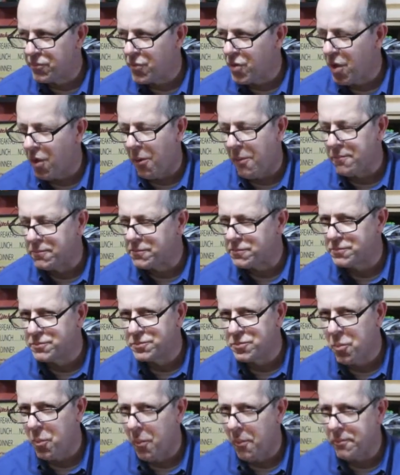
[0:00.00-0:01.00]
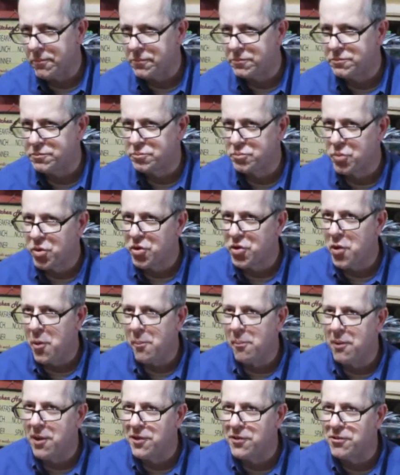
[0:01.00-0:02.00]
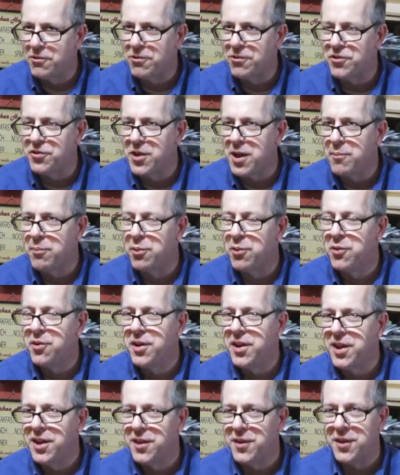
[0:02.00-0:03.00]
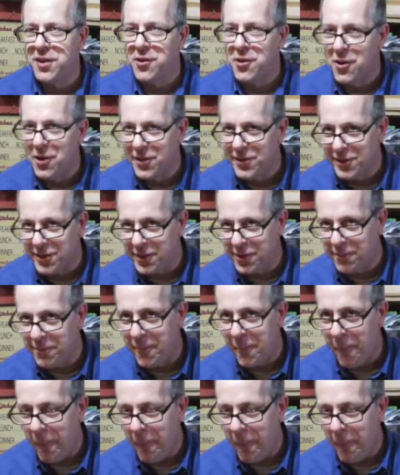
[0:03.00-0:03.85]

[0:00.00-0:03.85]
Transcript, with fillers: Huh? You're a good Your mother is not putting anything on them.